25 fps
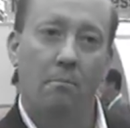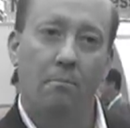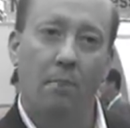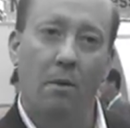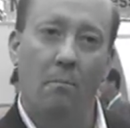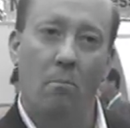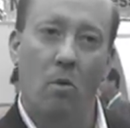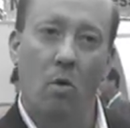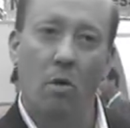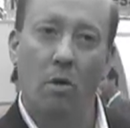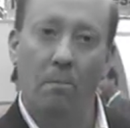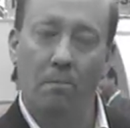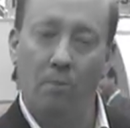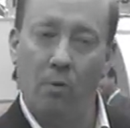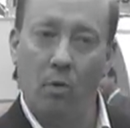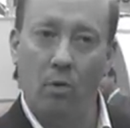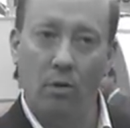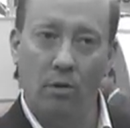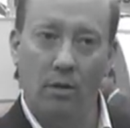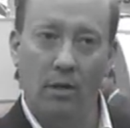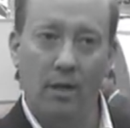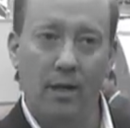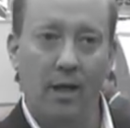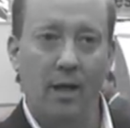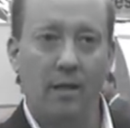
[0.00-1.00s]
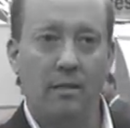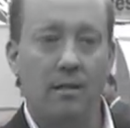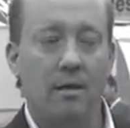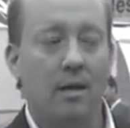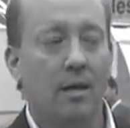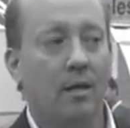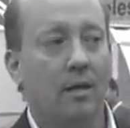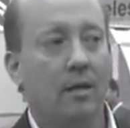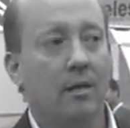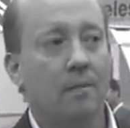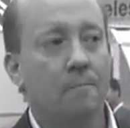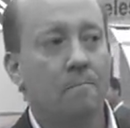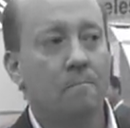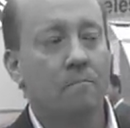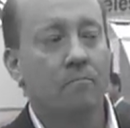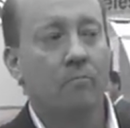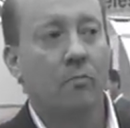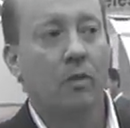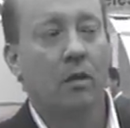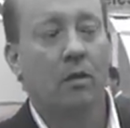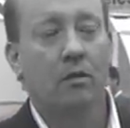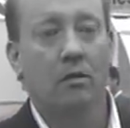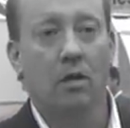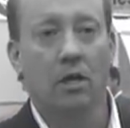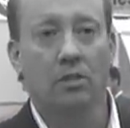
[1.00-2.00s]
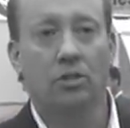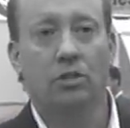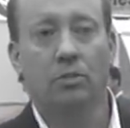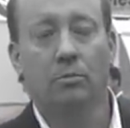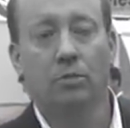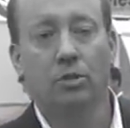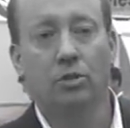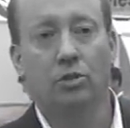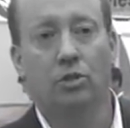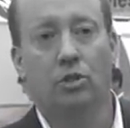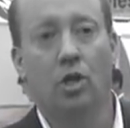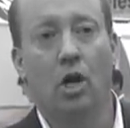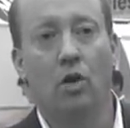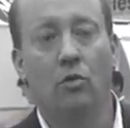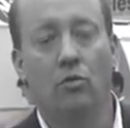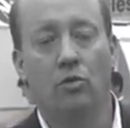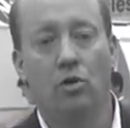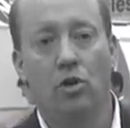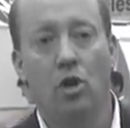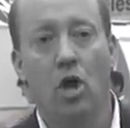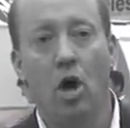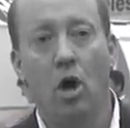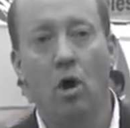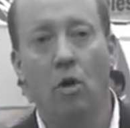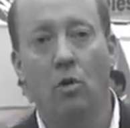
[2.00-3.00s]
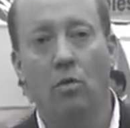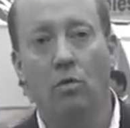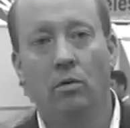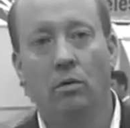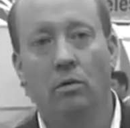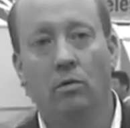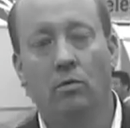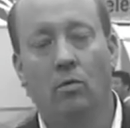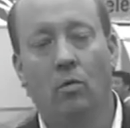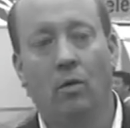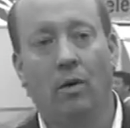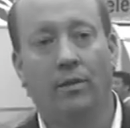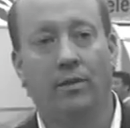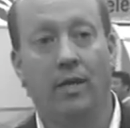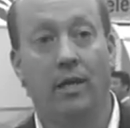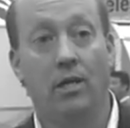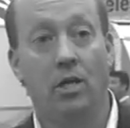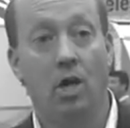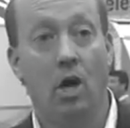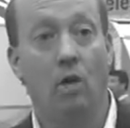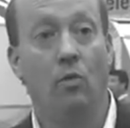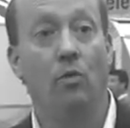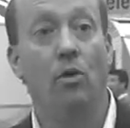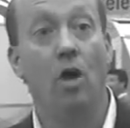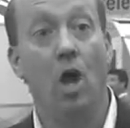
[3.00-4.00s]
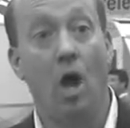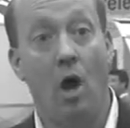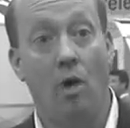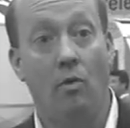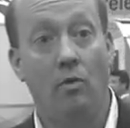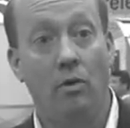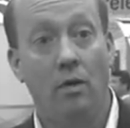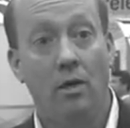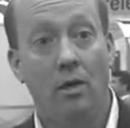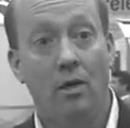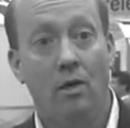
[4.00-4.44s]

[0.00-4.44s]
But more importantly, I think, customers don't know what they don't know.